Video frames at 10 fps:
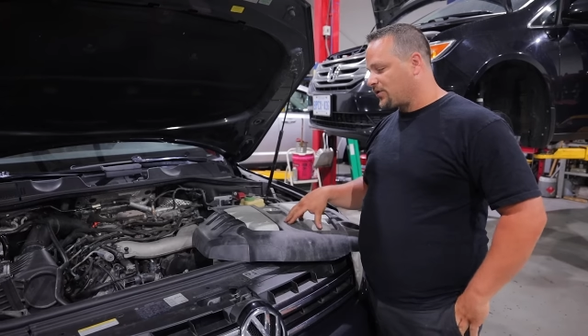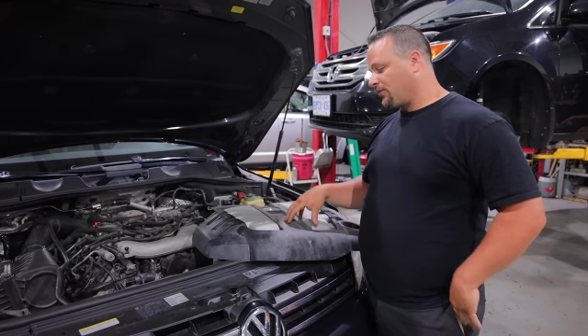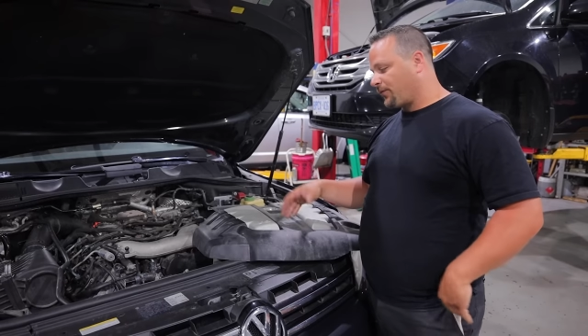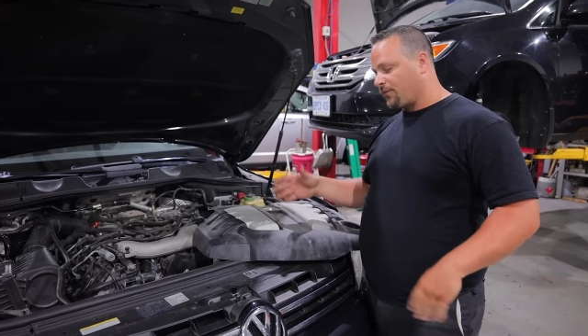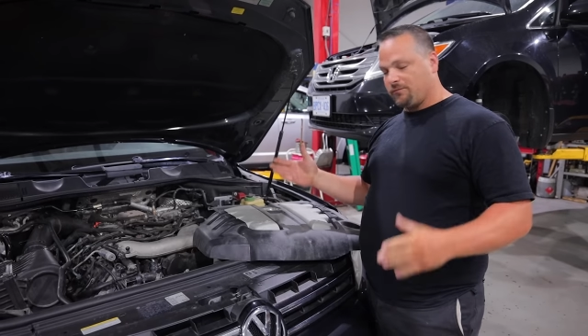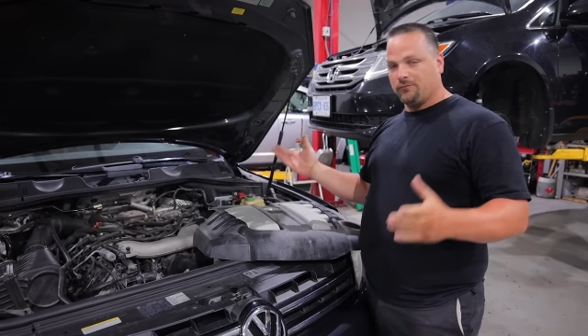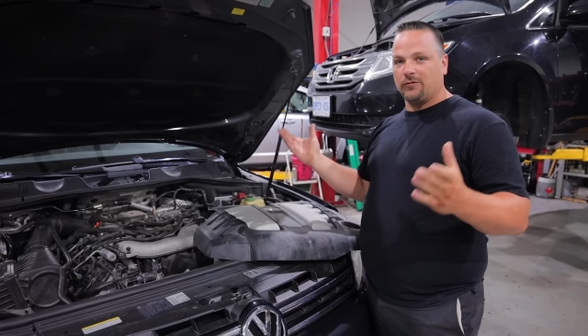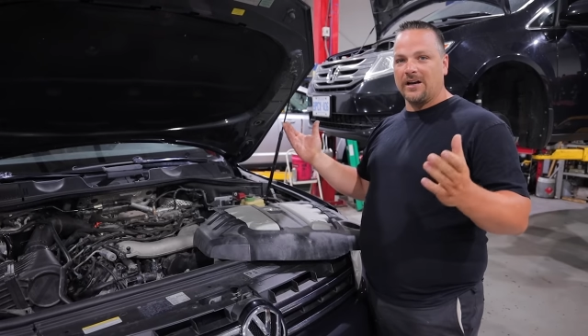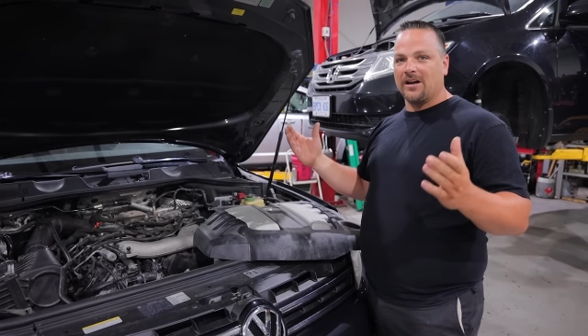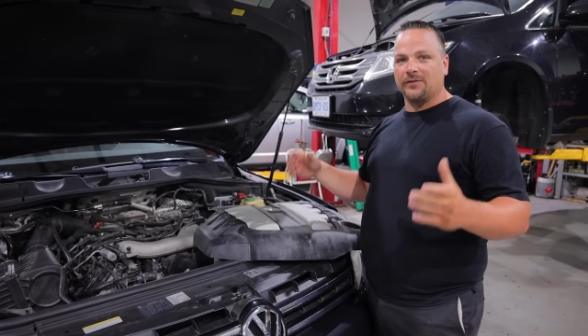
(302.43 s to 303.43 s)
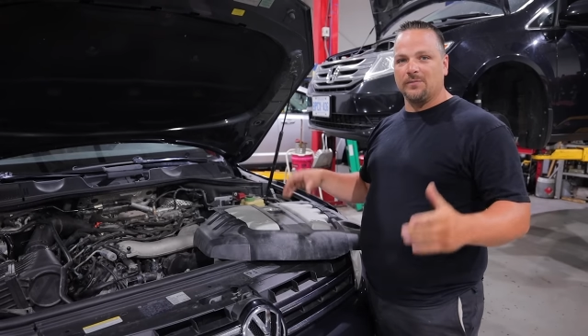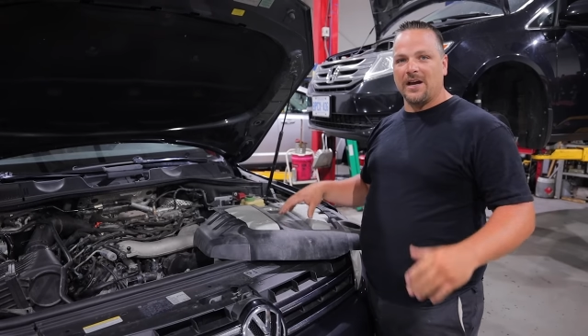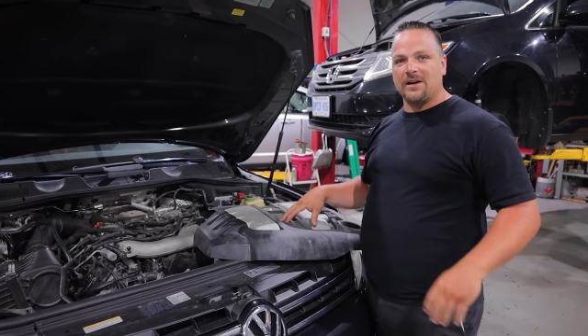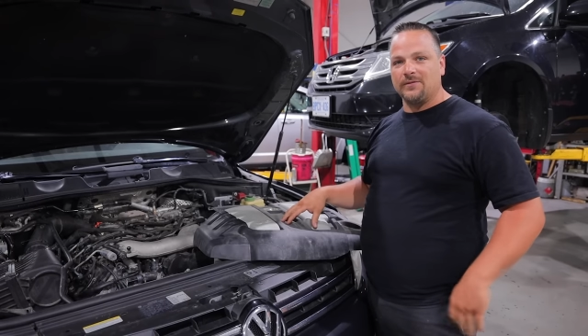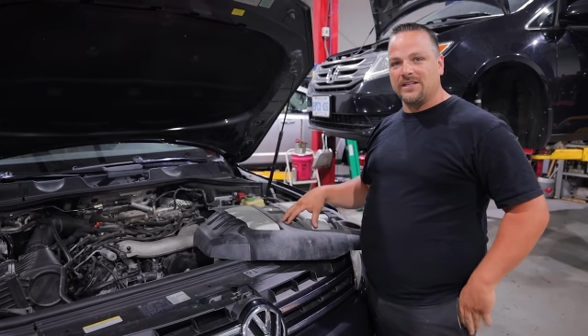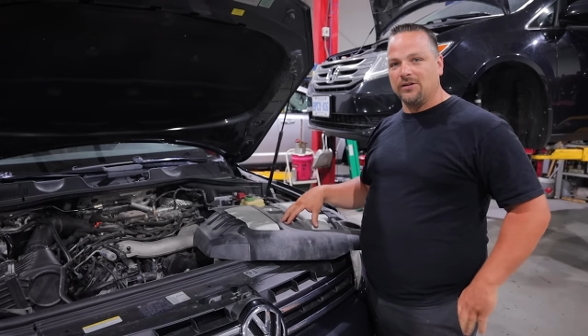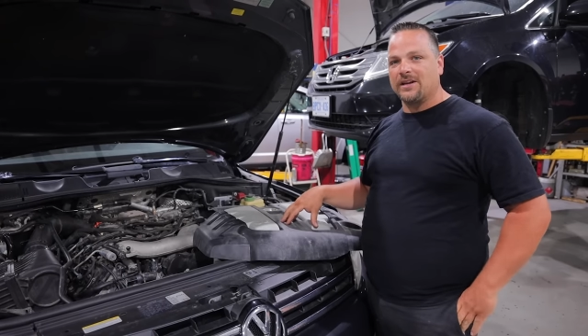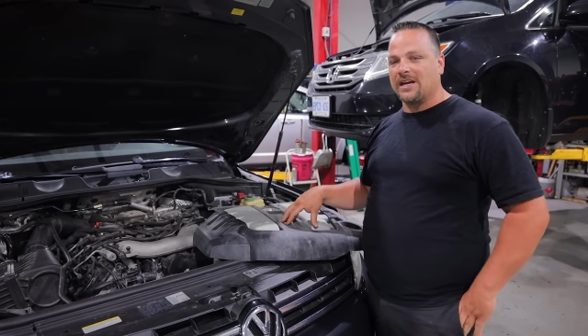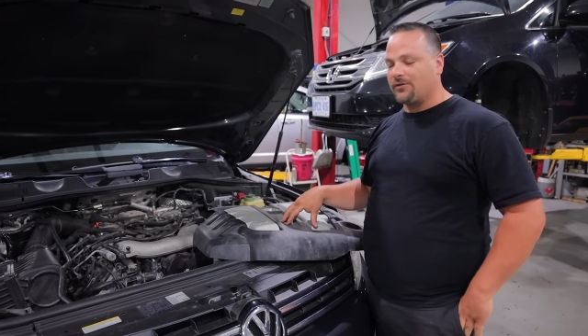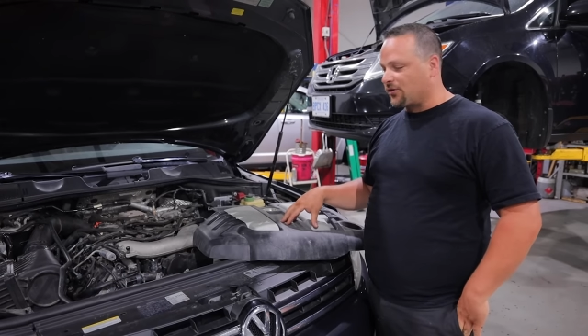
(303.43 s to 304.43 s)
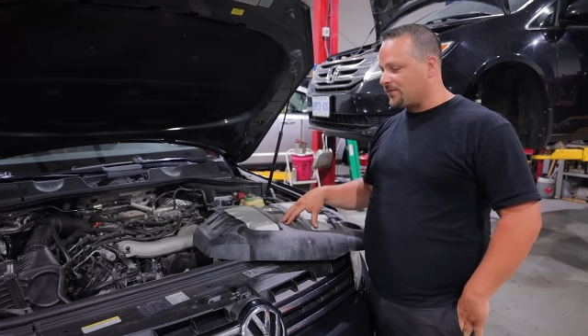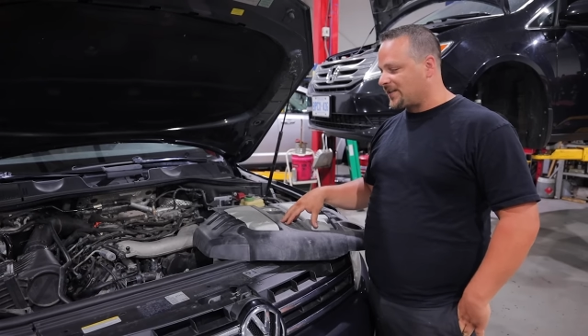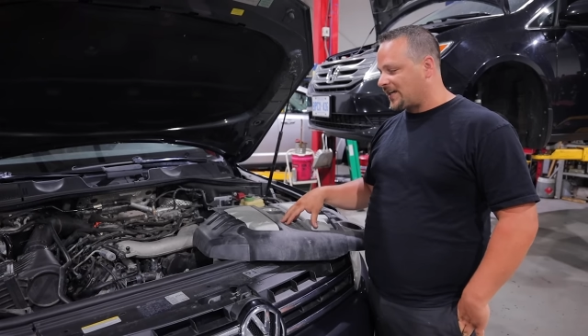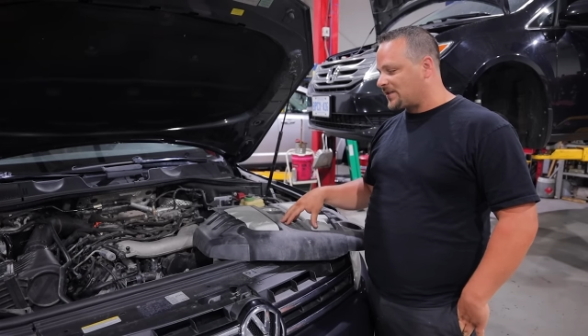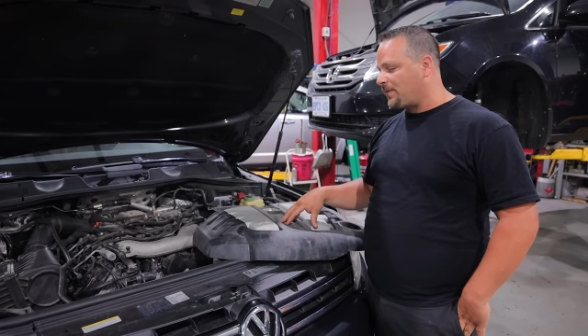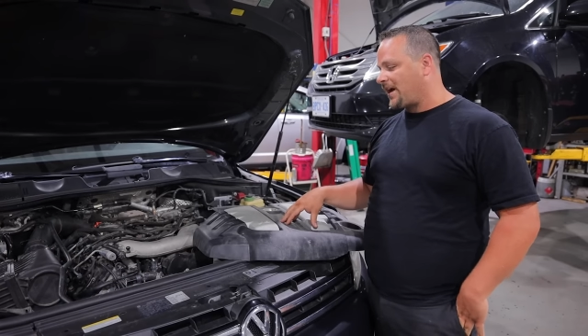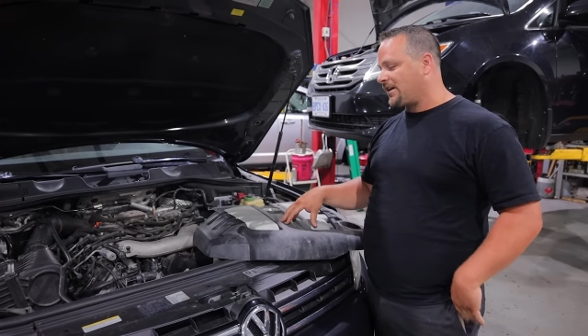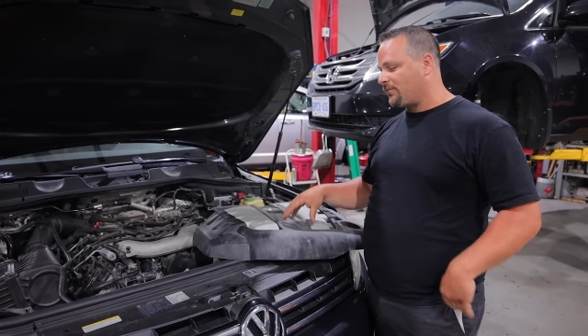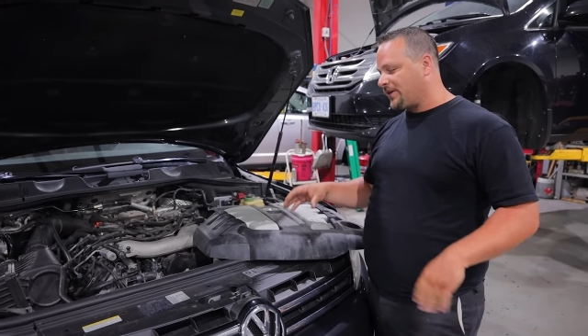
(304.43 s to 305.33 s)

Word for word: so right off the bat, we say, okay, a thermostat's bad.